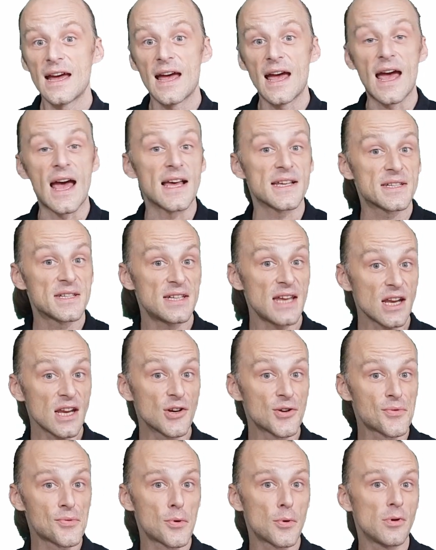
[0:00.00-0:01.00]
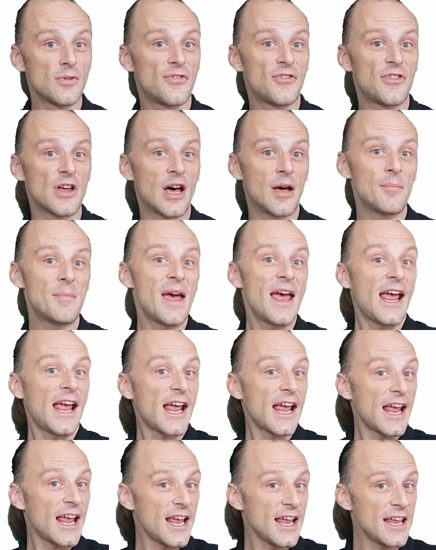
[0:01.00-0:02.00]
Our second rule of thumb,
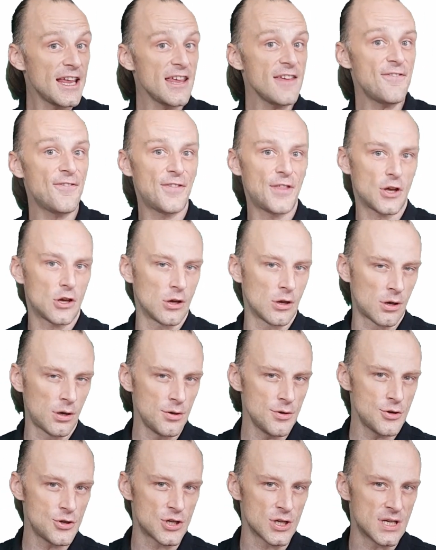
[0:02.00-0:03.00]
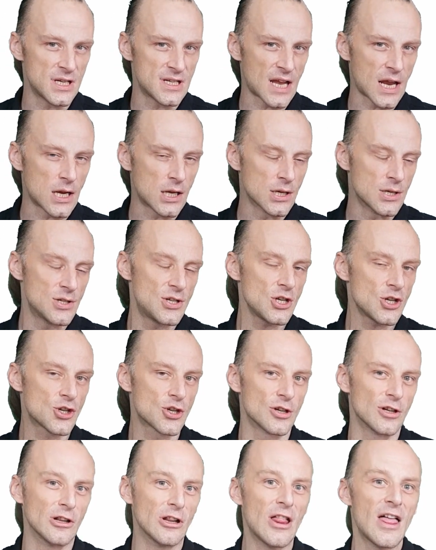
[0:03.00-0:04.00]
if the conclusion is a
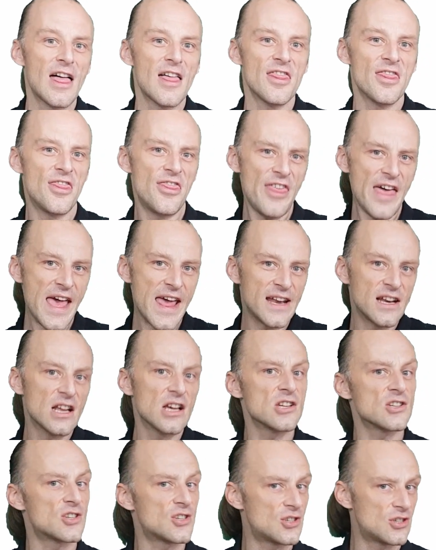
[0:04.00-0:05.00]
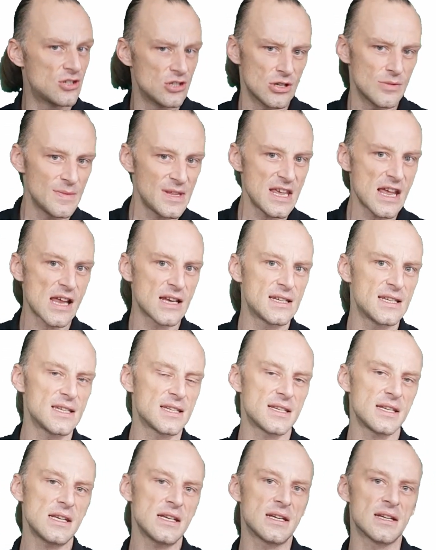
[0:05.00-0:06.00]
conditional, then assume the
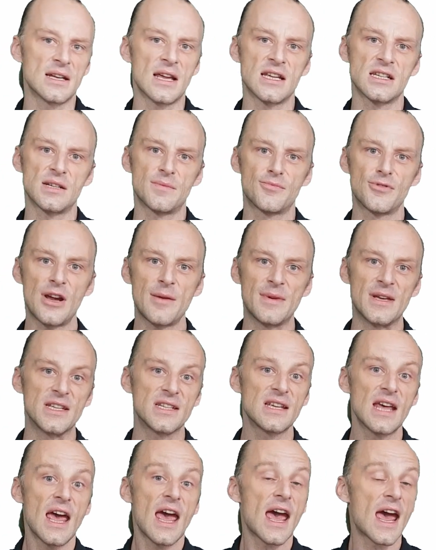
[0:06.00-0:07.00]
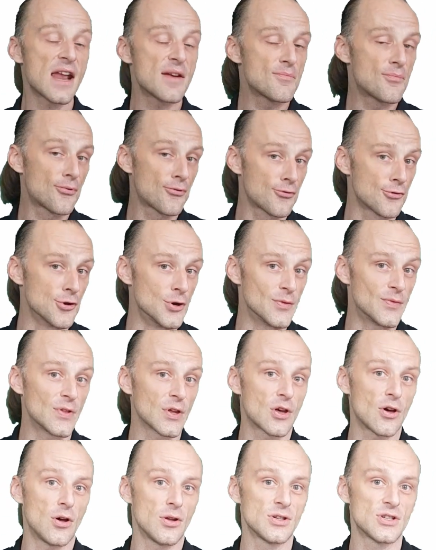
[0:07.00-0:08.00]
antecedent as a premise and prove the
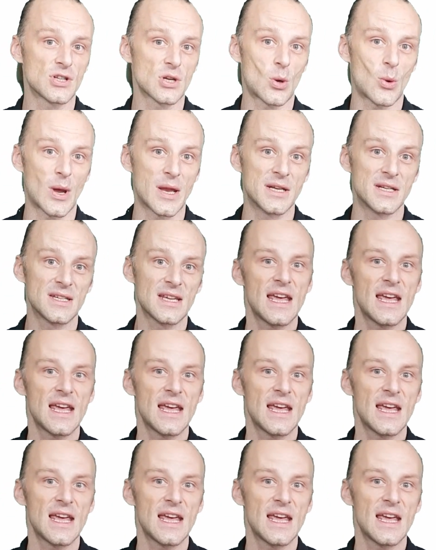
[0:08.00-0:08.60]
consequent.